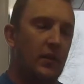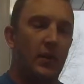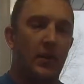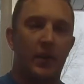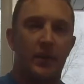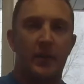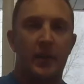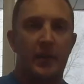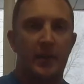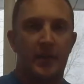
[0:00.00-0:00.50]

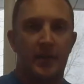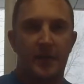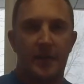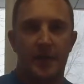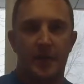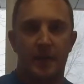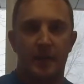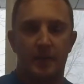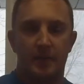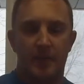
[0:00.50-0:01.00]
another
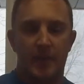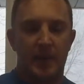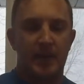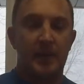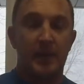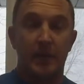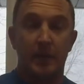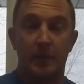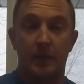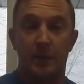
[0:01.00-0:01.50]
big
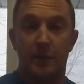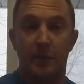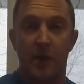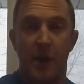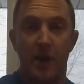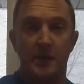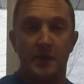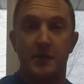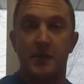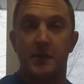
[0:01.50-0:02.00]
thing with
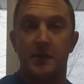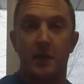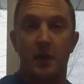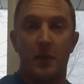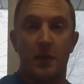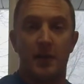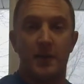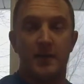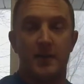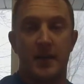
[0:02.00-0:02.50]
frogs is
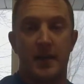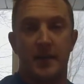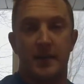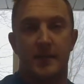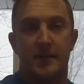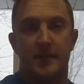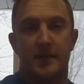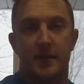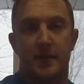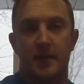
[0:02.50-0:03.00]
hook
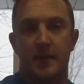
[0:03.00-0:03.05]
sets,